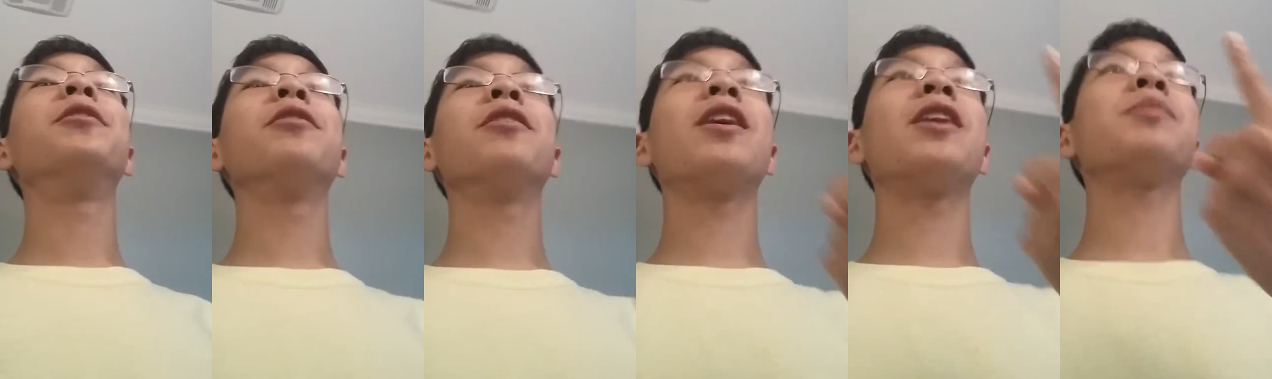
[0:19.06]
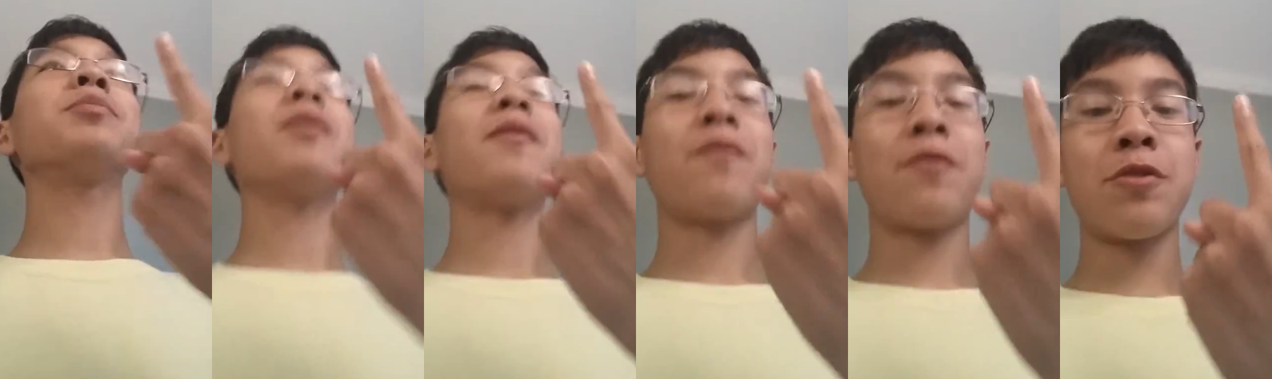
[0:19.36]
So
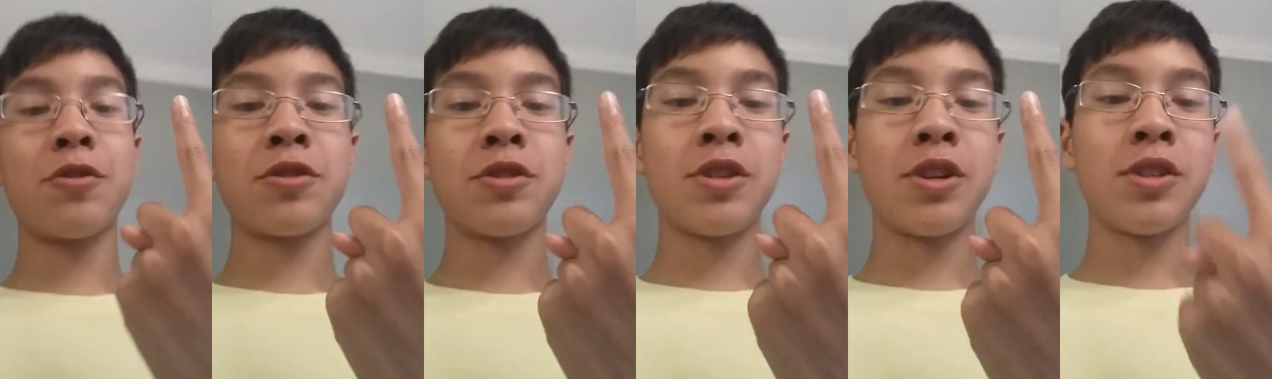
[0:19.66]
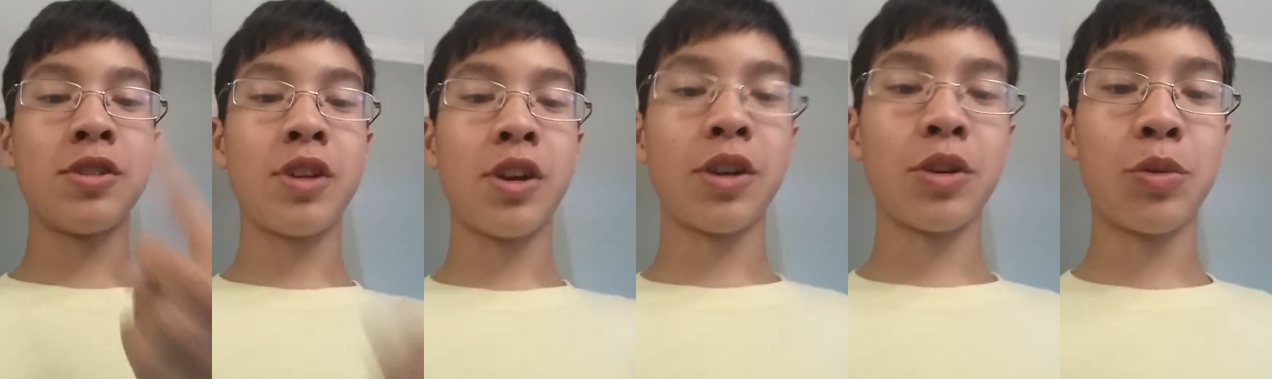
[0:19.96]
that's my first
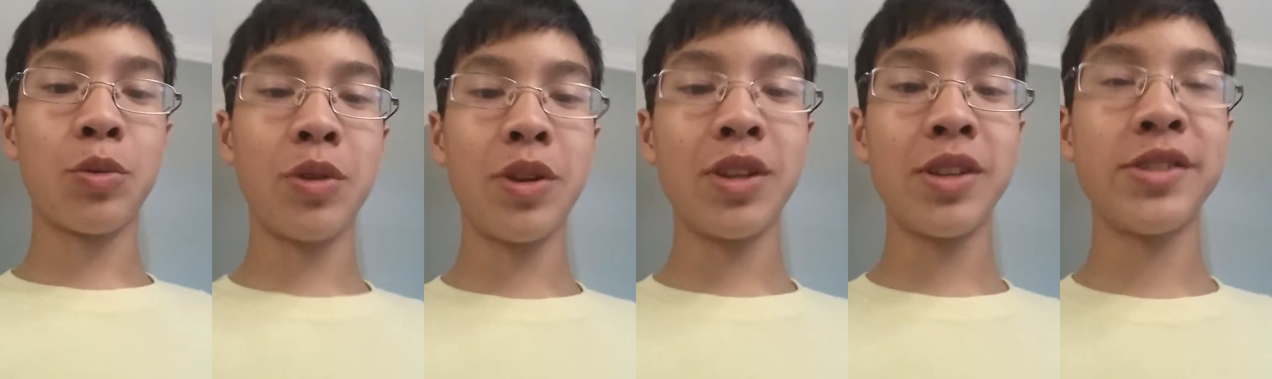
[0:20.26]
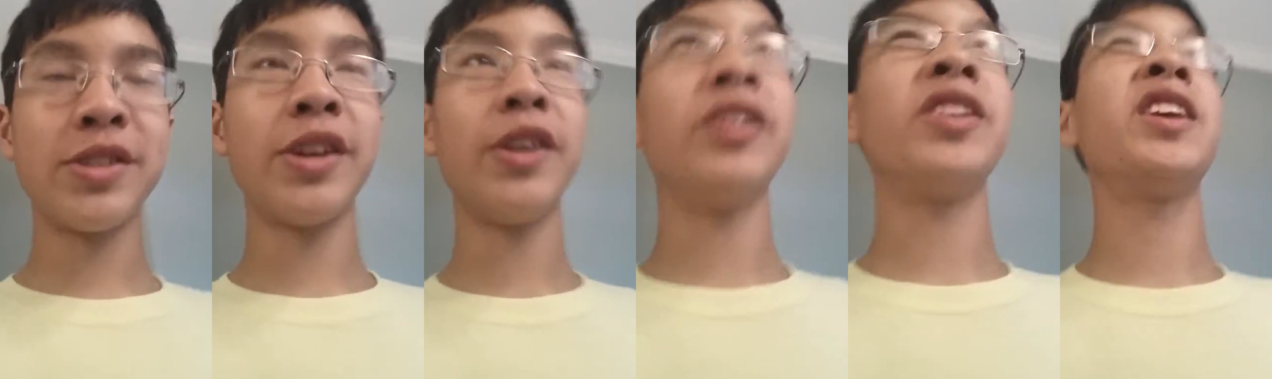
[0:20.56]
Nuzlocke win.
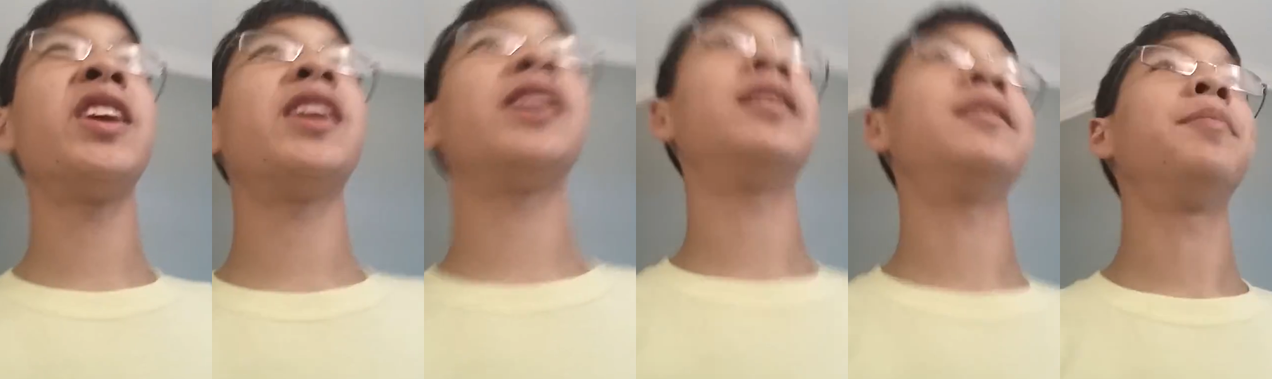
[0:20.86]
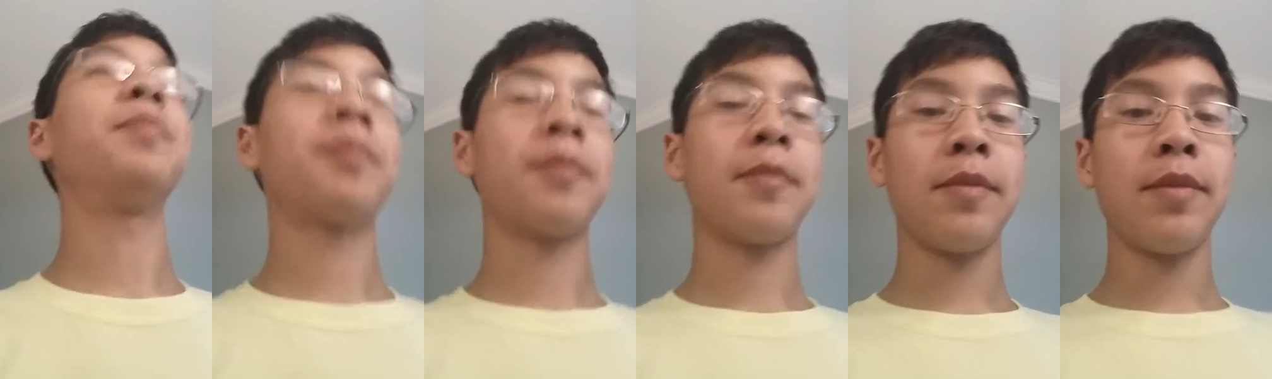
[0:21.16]
So yeah,
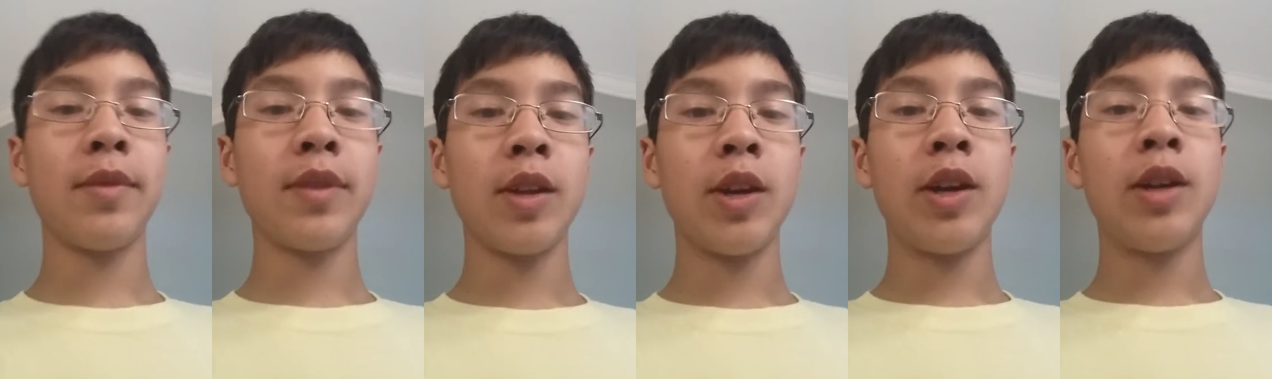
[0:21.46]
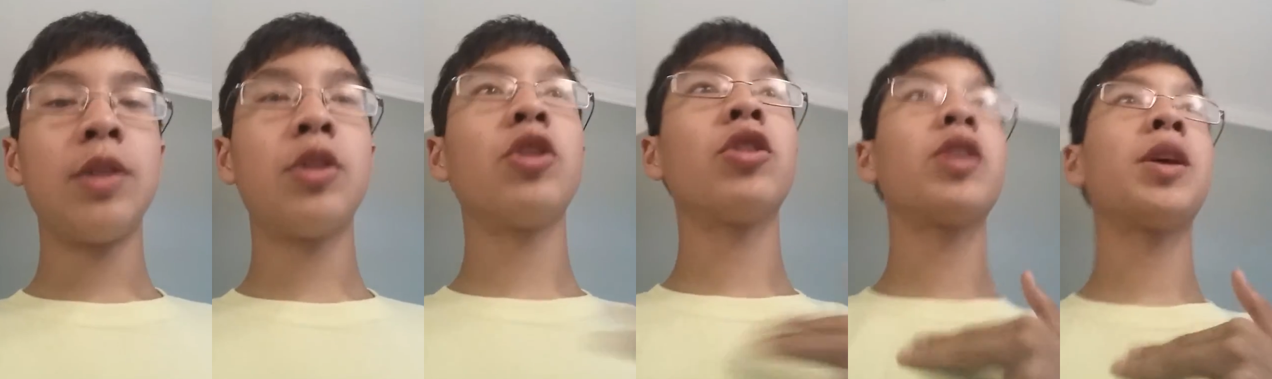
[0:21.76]

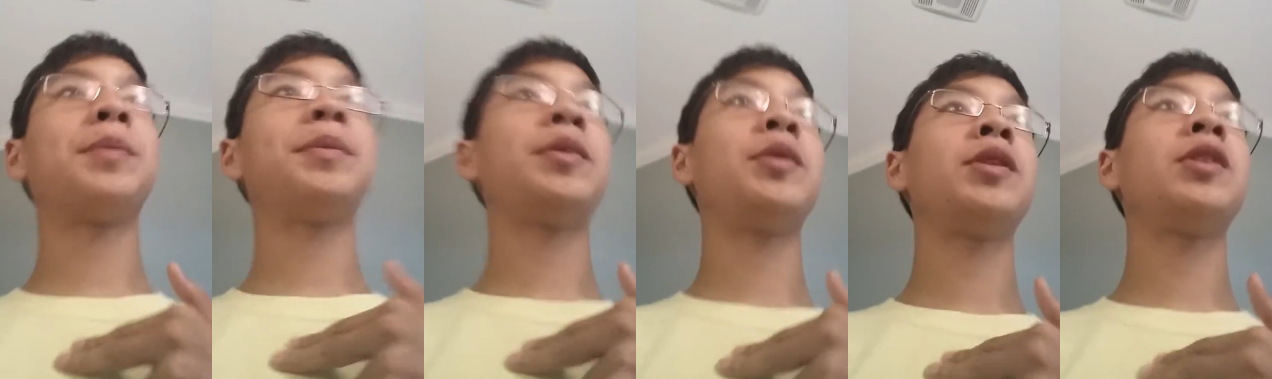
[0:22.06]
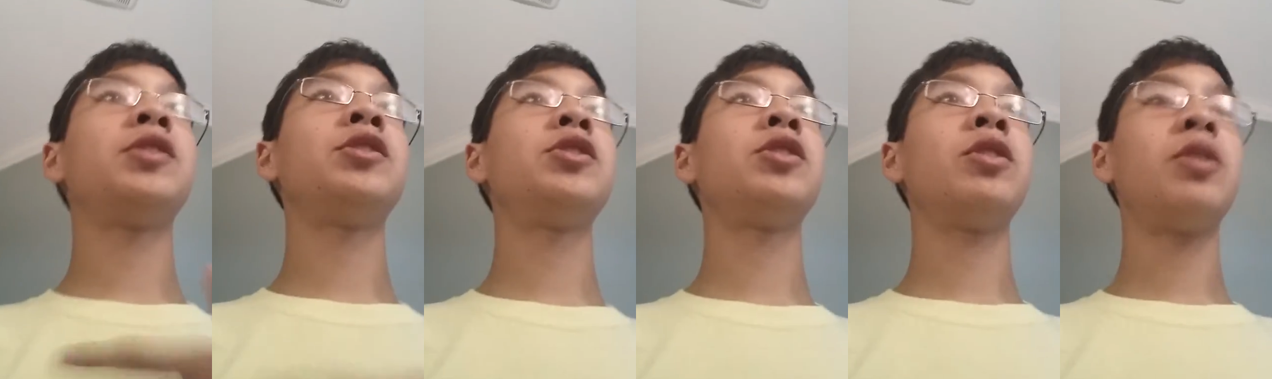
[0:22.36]
just coming with
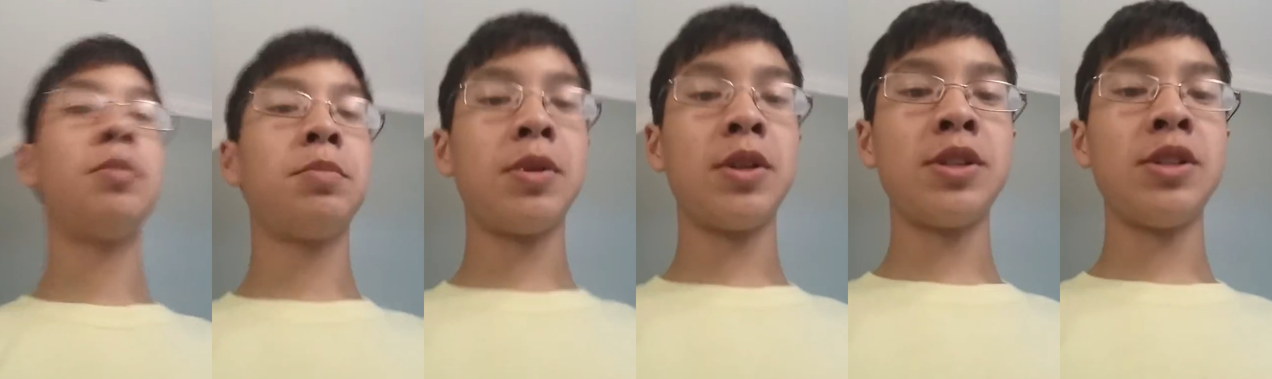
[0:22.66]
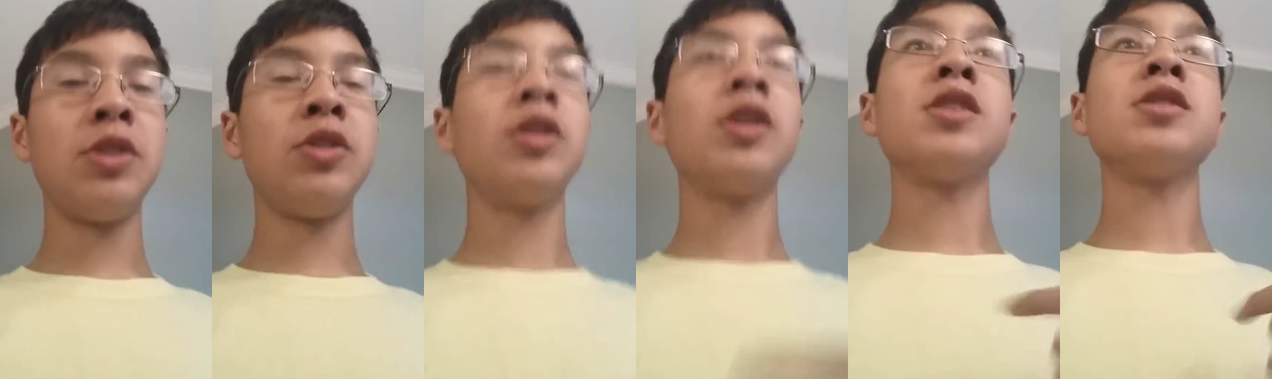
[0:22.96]
the channel update
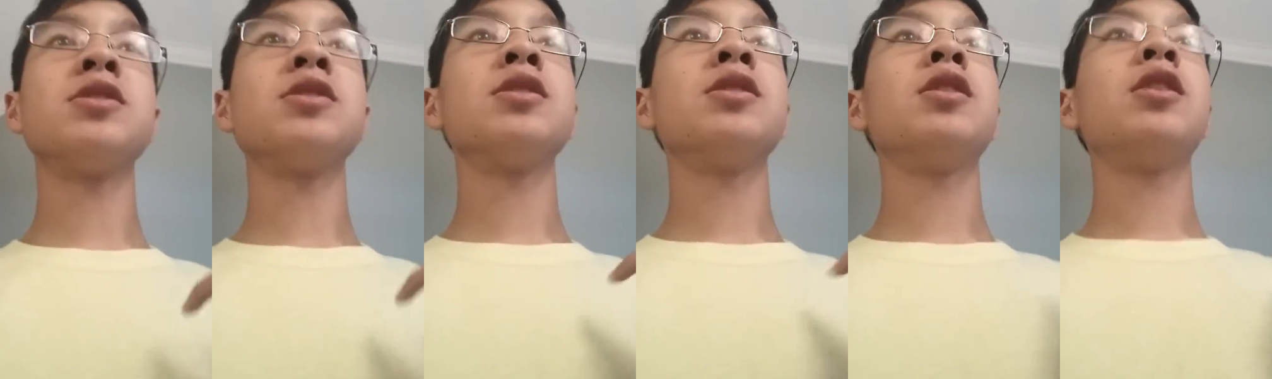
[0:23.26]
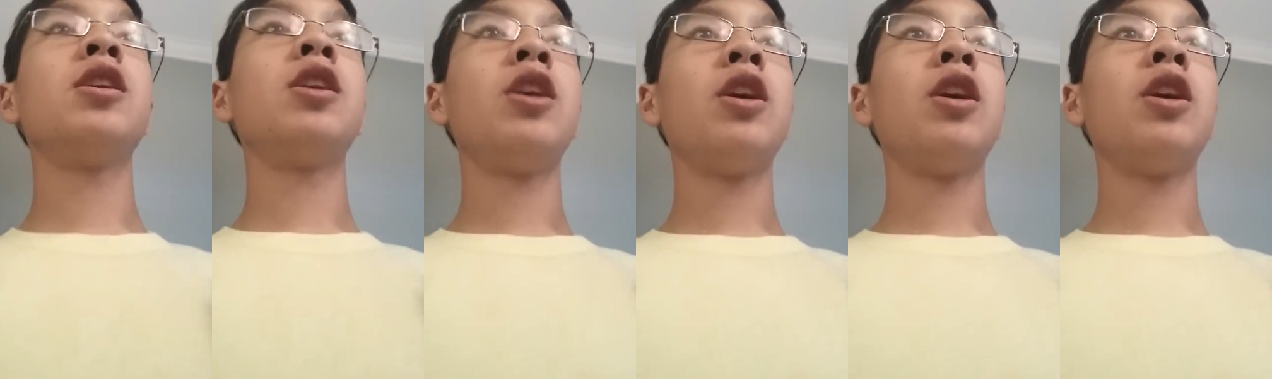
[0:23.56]
to you guys.